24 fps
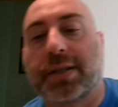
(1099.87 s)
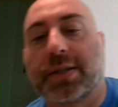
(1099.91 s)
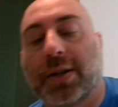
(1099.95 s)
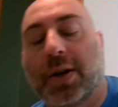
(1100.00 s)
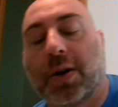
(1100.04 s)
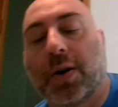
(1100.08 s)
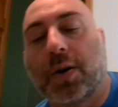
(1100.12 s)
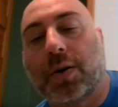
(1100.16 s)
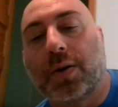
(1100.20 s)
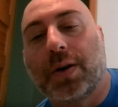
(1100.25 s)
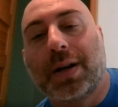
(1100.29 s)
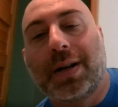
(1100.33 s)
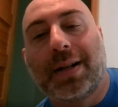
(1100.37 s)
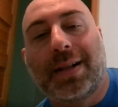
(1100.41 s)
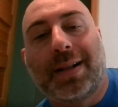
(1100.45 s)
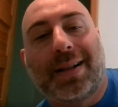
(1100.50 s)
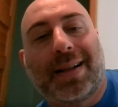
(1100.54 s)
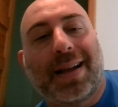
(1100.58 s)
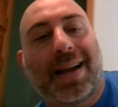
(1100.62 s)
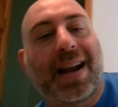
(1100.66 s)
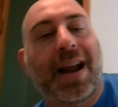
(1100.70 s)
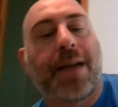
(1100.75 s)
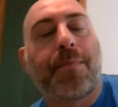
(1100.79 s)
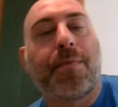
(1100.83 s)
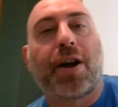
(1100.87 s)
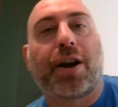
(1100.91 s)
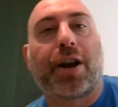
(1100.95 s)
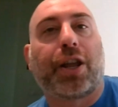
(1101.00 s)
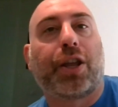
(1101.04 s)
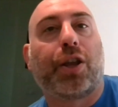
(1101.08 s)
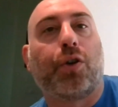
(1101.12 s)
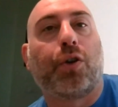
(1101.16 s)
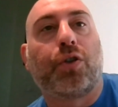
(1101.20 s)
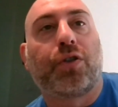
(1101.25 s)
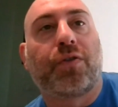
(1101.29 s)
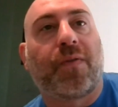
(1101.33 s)
So, and I'm not a
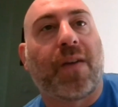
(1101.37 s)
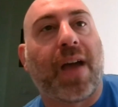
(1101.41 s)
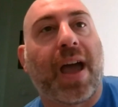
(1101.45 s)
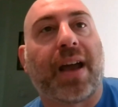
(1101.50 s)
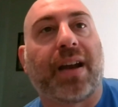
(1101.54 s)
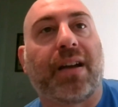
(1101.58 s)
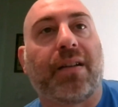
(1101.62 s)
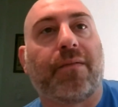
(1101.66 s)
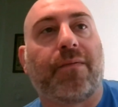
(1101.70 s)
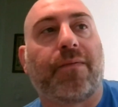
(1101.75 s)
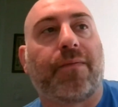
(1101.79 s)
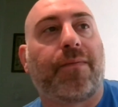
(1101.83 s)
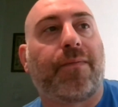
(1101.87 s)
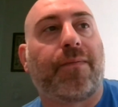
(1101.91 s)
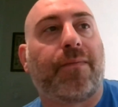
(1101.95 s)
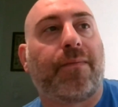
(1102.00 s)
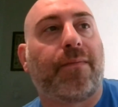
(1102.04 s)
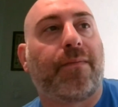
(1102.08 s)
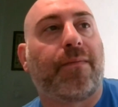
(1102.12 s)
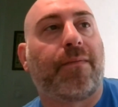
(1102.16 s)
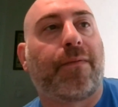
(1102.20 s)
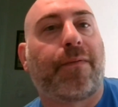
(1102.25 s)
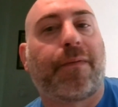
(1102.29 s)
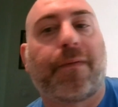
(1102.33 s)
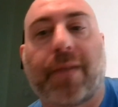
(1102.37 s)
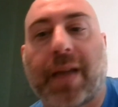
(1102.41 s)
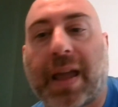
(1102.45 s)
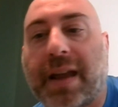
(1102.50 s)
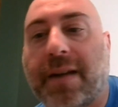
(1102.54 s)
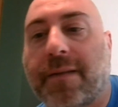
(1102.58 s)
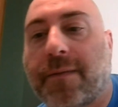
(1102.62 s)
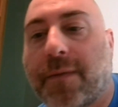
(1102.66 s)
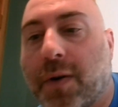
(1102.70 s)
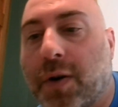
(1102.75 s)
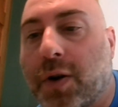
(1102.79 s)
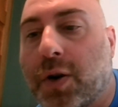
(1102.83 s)
huge fan of
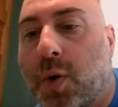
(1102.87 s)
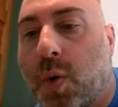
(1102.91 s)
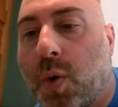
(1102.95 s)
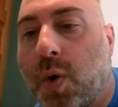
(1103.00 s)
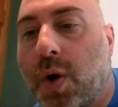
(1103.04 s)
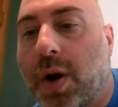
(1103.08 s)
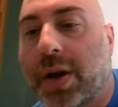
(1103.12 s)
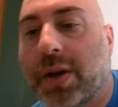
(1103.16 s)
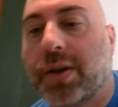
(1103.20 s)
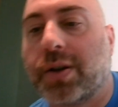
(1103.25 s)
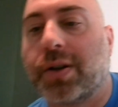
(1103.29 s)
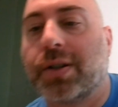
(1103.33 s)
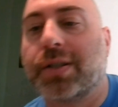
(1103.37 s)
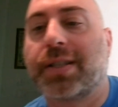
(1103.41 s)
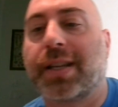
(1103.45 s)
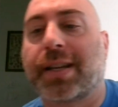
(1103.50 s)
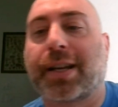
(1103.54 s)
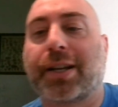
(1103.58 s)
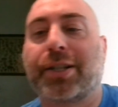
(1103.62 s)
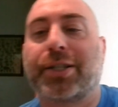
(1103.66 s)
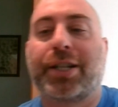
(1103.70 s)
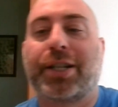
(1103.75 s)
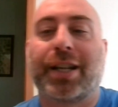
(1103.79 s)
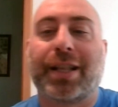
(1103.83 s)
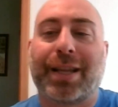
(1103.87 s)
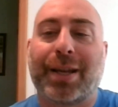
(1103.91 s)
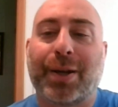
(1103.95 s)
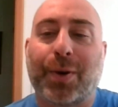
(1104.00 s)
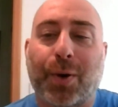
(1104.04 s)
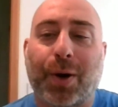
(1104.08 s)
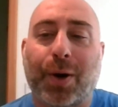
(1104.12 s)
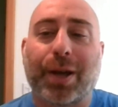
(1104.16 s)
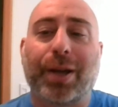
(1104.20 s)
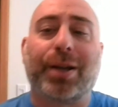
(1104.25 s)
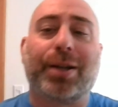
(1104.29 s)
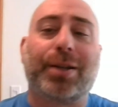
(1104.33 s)
flavored oils, like a chili
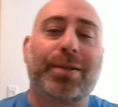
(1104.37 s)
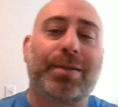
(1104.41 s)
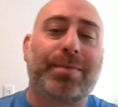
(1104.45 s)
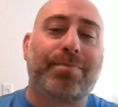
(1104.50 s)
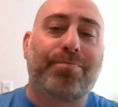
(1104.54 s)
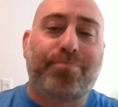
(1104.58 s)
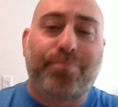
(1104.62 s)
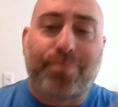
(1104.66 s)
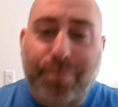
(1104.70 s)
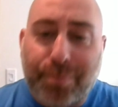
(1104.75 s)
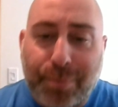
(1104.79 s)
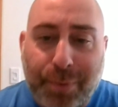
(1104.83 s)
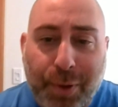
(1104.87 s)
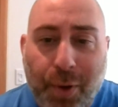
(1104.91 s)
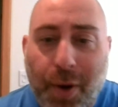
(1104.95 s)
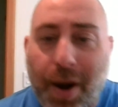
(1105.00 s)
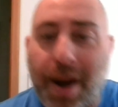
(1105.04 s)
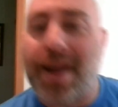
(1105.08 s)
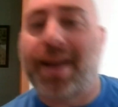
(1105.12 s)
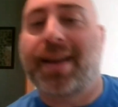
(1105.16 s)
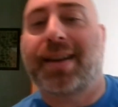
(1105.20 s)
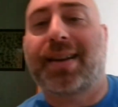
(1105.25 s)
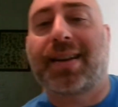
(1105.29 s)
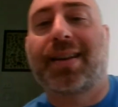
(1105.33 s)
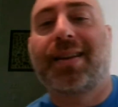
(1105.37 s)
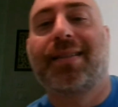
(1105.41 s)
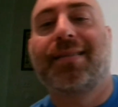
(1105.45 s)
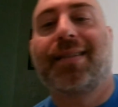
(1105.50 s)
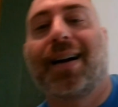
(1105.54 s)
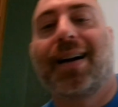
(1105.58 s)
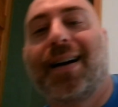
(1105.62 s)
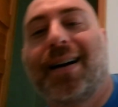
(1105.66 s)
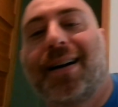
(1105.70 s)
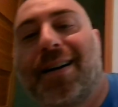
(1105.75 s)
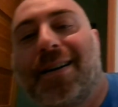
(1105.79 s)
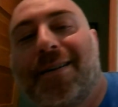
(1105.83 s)
oil, great.
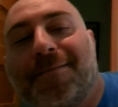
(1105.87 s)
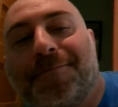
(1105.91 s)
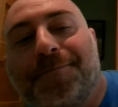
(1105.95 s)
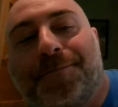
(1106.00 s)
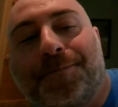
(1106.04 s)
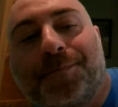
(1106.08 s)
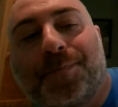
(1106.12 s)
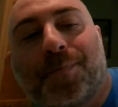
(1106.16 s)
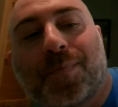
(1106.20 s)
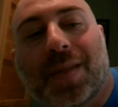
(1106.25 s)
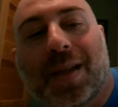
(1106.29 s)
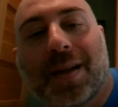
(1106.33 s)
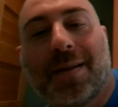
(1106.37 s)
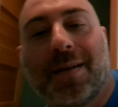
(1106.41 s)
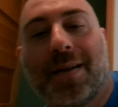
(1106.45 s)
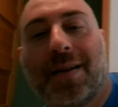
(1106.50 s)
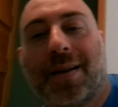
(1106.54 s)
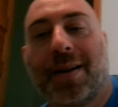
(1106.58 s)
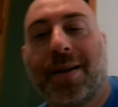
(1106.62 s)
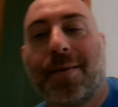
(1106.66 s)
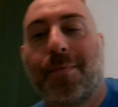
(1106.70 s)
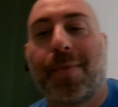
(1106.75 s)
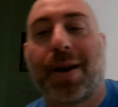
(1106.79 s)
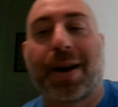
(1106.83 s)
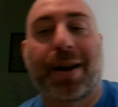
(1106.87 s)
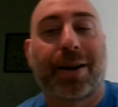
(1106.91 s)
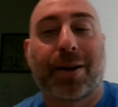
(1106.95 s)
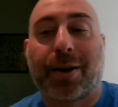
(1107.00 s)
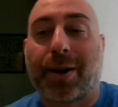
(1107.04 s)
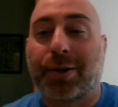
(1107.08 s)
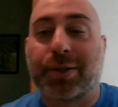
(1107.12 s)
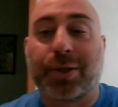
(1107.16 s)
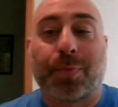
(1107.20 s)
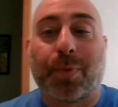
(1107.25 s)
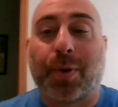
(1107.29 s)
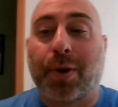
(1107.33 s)
But I
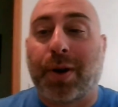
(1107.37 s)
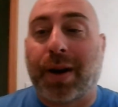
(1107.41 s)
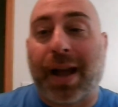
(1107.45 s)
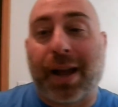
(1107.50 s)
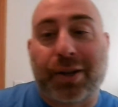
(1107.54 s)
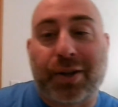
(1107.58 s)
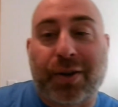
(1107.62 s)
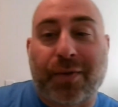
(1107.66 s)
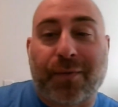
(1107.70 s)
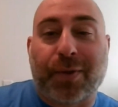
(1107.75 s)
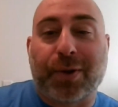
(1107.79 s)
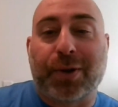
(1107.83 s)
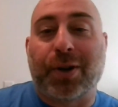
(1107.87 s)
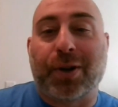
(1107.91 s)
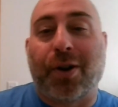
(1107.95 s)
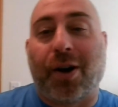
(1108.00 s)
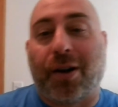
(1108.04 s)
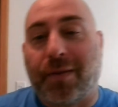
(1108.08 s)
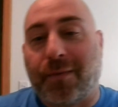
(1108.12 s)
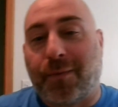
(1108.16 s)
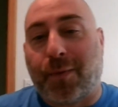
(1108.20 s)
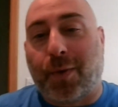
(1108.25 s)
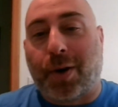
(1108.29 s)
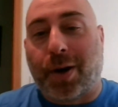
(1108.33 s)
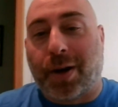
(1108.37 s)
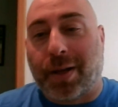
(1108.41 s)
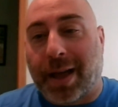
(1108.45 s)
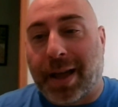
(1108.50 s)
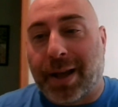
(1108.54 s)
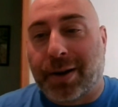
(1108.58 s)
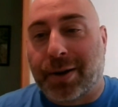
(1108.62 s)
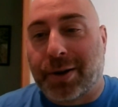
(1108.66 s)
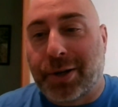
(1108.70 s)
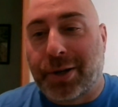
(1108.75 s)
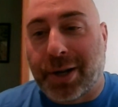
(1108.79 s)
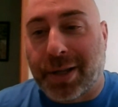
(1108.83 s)
could also put extra virgin olive oil
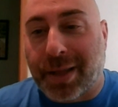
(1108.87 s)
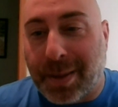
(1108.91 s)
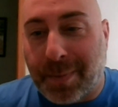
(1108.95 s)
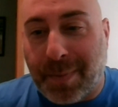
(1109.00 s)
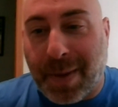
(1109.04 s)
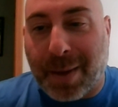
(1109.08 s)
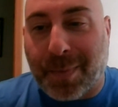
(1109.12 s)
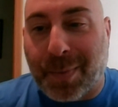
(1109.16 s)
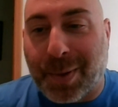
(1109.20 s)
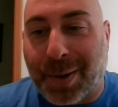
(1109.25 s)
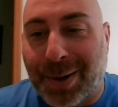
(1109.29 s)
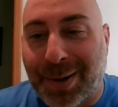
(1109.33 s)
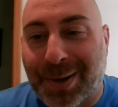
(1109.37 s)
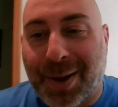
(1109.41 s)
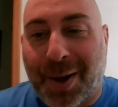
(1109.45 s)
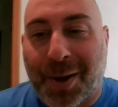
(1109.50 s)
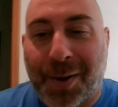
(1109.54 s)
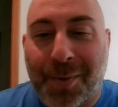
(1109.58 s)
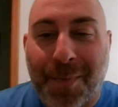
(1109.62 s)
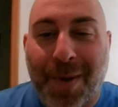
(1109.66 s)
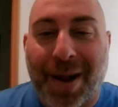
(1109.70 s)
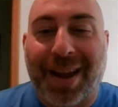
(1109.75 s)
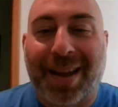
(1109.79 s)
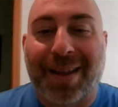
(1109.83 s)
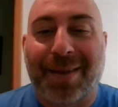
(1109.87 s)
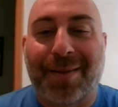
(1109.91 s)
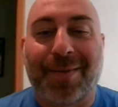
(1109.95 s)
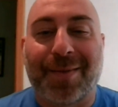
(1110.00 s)
and chili peppers on my.